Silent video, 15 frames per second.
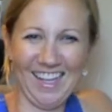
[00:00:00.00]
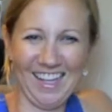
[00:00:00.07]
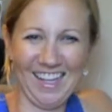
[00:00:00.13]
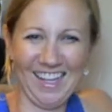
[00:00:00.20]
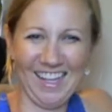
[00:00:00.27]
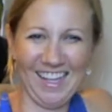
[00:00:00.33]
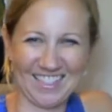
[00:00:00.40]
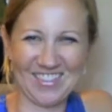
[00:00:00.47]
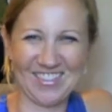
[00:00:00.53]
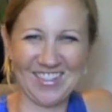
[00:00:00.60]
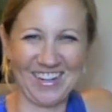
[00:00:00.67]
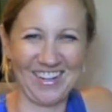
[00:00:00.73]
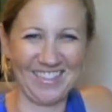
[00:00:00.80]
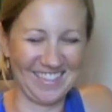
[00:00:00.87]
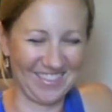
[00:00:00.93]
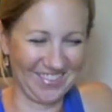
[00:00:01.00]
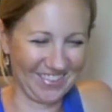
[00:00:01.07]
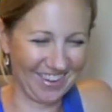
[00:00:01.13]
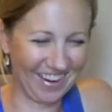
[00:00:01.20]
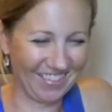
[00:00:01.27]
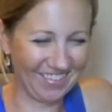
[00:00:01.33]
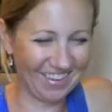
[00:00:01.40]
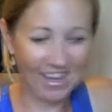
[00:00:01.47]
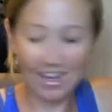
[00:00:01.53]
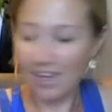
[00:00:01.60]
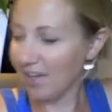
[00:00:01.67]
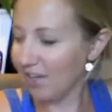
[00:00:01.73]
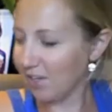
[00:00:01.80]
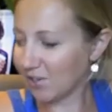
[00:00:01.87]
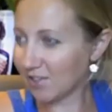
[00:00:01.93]
He's trying to wave.
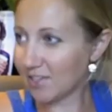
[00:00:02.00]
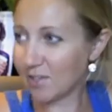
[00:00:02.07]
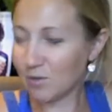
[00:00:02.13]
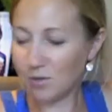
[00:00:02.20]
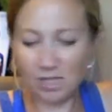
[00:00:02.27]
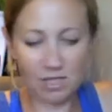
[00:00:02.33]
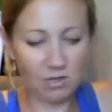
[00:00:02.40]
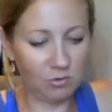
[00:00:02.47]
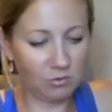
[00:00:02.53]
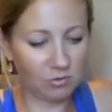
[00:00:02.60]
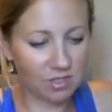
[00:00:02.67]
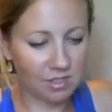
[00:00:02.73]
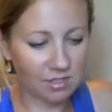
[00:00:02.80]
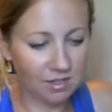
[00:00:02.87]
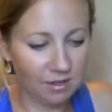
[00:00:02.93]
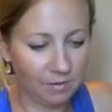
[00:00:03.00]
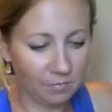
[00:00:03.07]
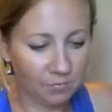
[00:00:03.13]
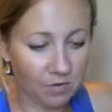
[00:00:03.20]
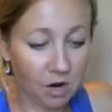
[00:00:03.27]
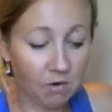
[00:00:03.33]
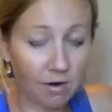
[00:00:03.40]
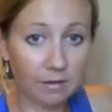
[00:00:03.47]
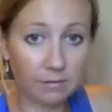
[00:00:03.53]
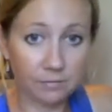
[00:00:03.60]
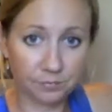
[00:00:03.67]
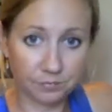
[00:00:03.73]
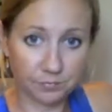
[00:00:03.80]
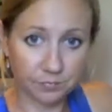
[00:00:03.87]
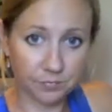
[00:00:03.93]
You're so cute. Alright,
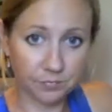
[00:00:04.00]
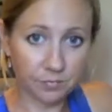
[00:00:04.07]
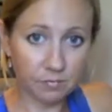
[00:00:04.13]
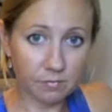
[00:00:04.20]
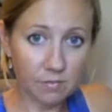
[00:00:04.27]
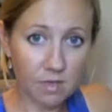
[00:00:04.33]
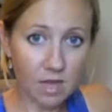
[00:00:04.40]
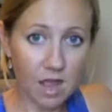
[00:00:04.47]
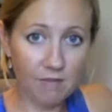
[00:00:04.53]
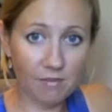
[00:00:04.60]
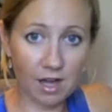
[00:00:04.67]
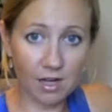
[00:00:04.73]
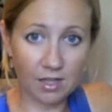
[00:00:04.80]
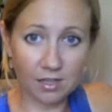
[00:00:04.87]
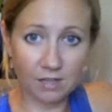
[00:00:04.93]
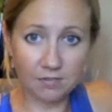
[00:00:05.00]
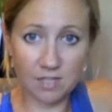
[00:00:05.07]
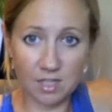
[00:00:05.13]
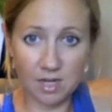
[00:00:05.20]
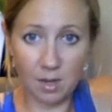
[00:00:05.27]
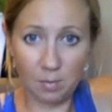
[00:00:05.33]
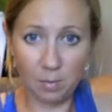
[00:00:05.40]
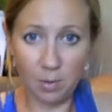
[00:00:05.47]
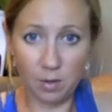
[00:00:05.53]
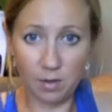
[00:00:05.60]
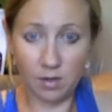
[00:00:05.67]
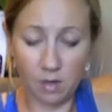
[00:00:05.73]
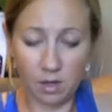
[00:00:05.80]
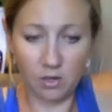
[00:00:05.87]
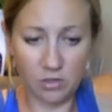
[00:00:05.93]
I've got it lifted up
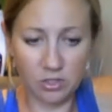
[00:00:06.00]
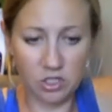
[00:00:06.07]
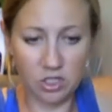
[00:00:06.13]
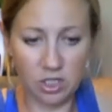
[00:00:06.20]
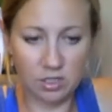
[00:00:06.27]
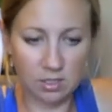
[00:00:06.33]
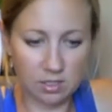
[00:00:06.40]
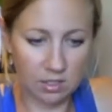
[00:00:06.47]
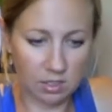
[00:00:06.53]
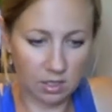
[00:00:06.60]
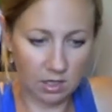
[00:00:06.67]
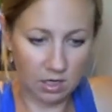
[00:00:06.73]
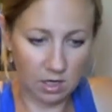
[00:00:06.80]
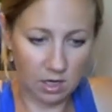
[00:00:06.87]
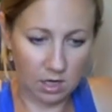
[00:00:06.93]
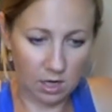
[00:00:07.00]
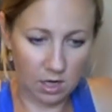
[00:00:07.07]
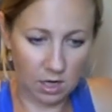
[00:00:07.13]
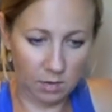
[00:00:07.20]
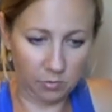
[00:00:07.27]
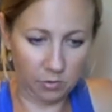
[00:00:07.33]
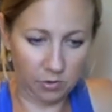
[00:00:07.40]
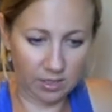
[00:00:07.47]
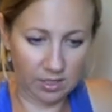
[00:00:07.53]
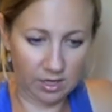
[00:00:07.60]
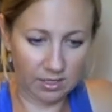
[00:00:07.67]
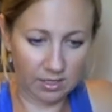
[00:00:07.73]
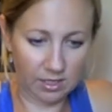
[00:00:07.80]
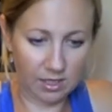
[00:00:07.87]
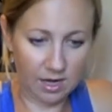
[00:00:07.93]
on the sheet. I'm going to
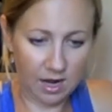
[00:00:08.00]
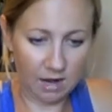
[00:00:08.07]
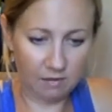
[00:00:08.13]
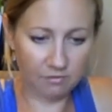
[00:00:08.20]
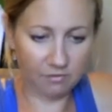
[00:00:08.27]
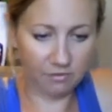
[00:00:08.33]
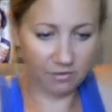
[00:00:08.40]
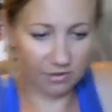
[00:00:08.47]
cut it in half.